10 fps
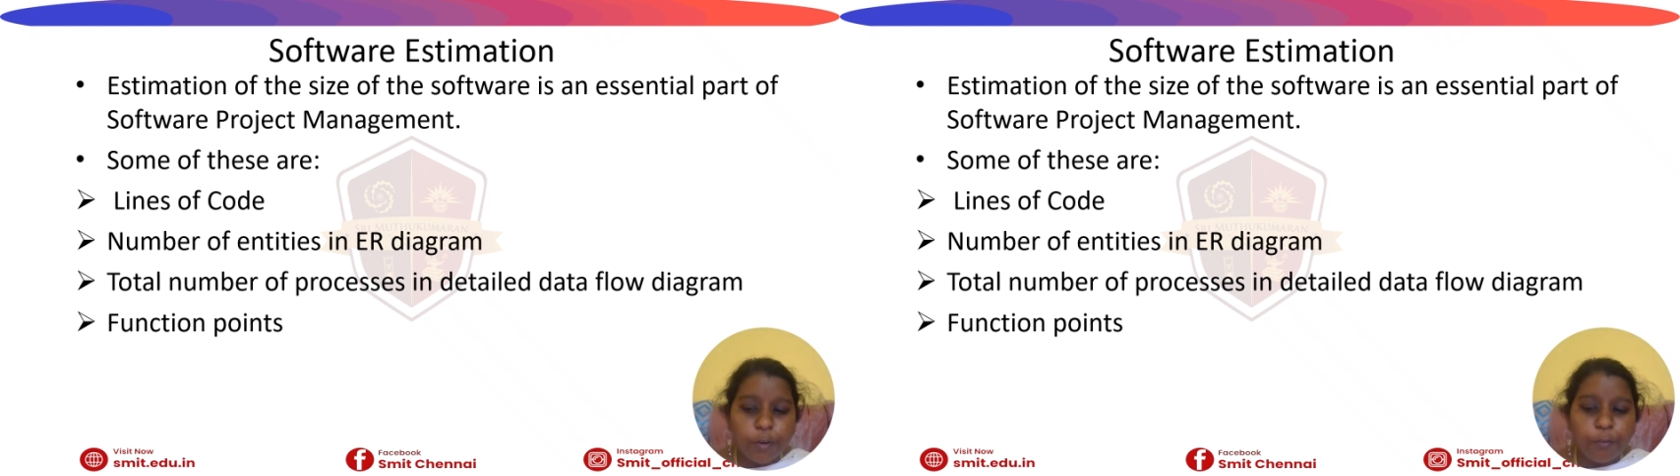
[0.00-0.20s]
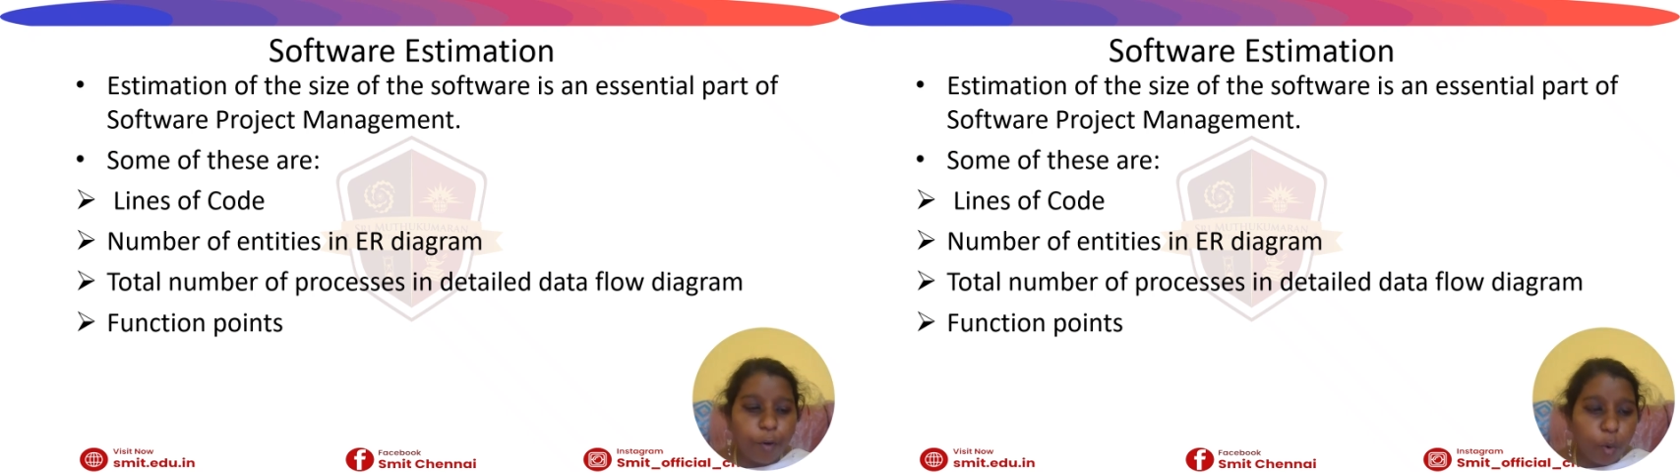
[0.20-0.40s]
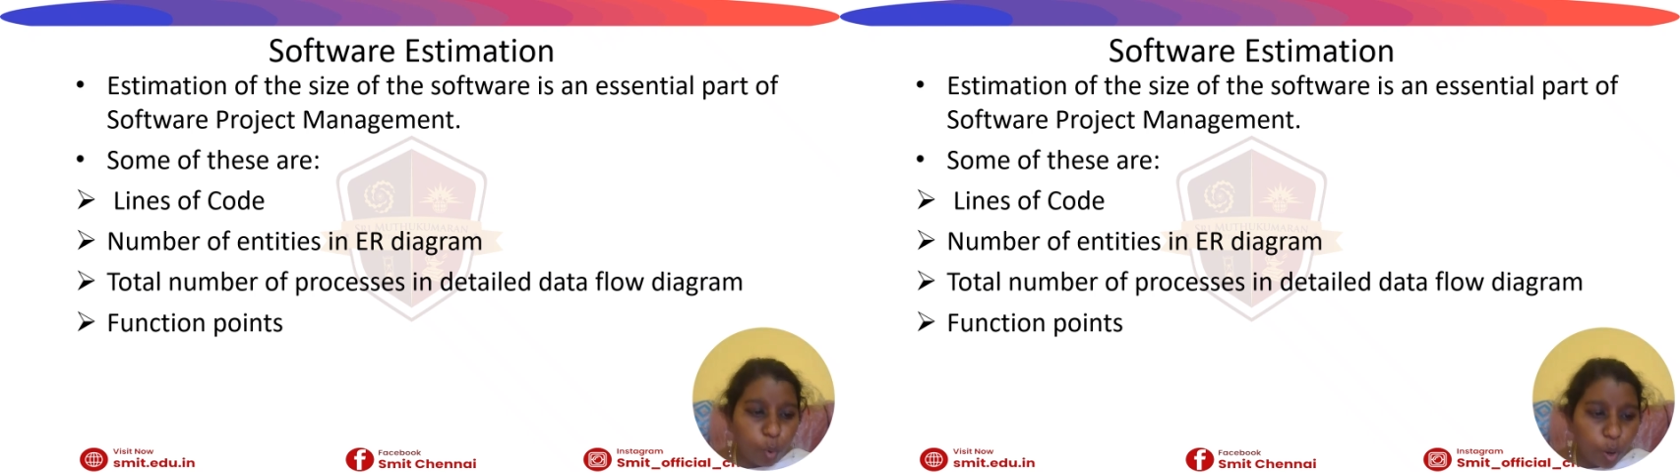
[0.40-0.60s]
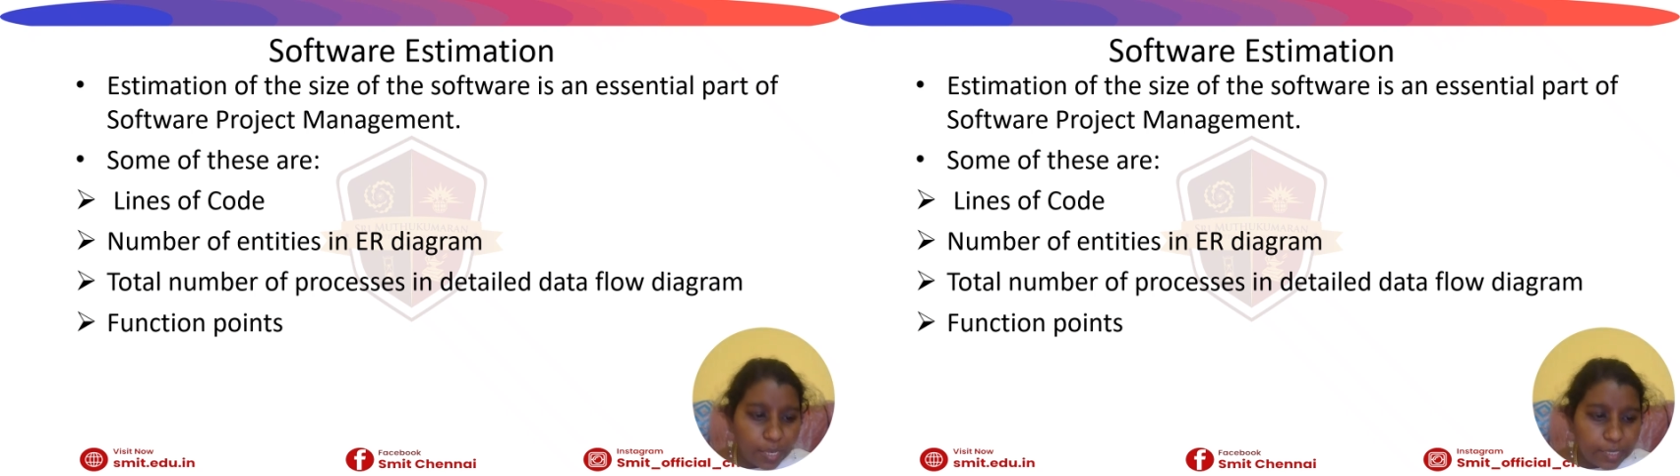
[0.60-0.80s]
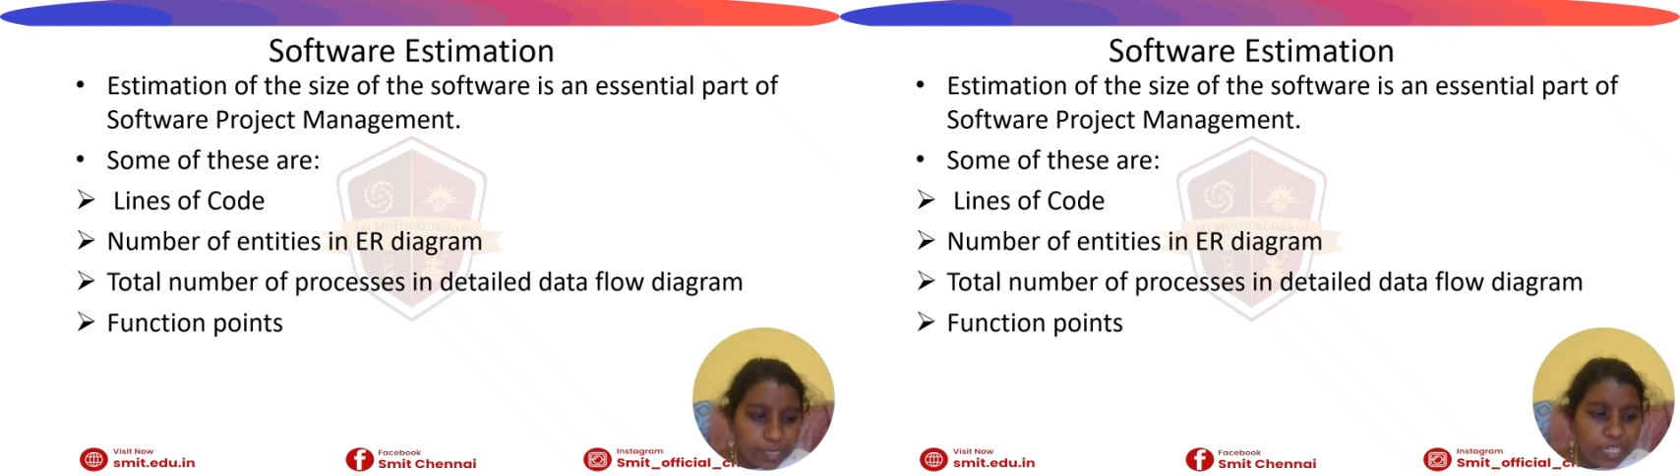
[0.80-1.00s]
of
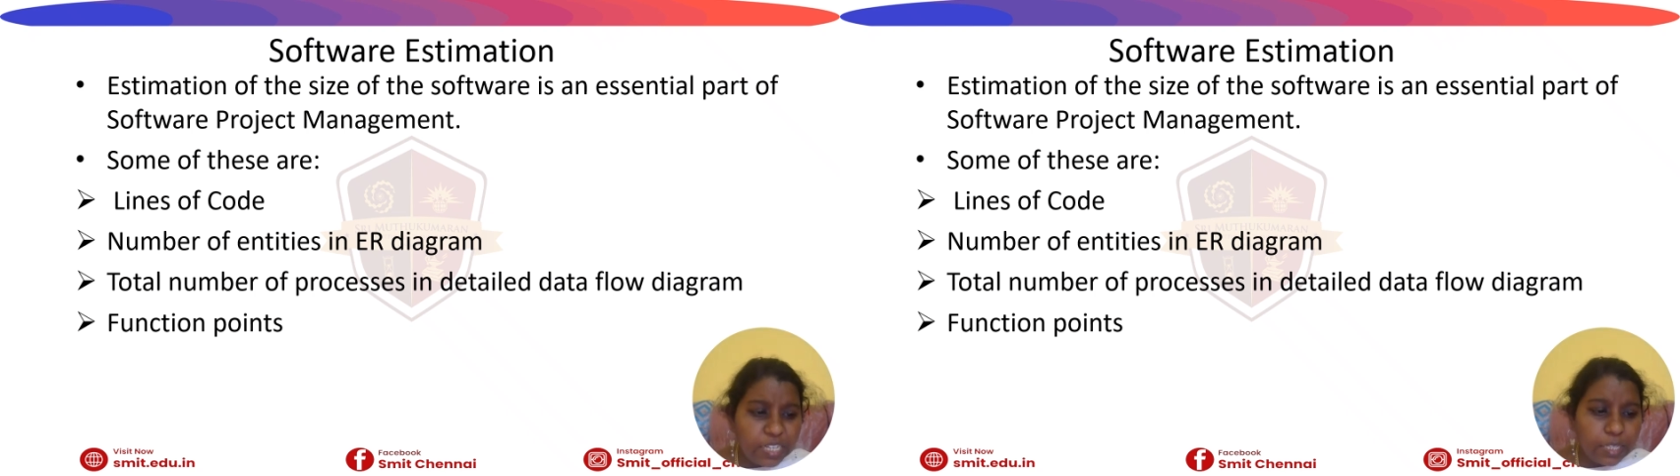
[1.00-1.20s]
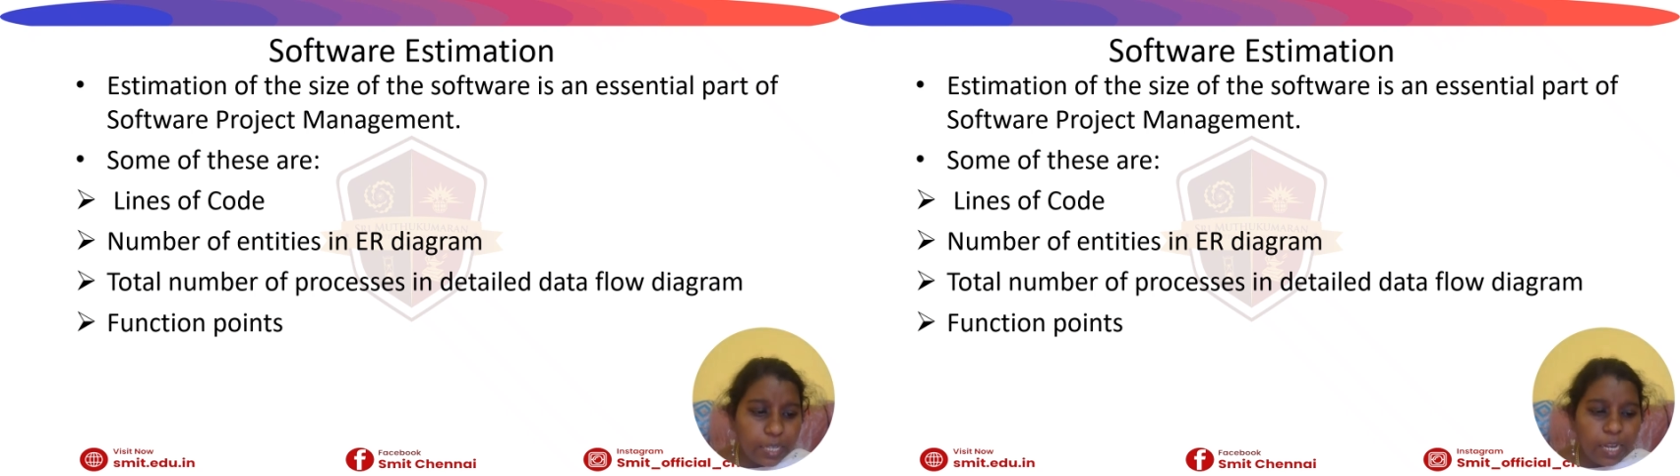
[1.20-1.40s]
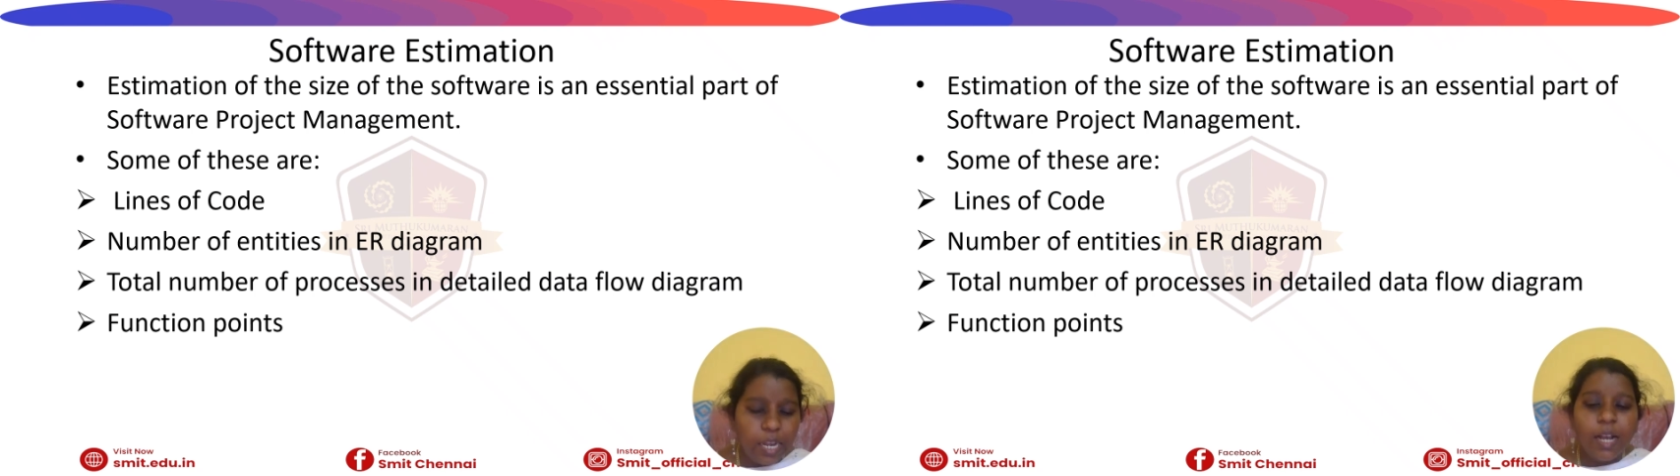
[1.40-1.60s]
forecasting the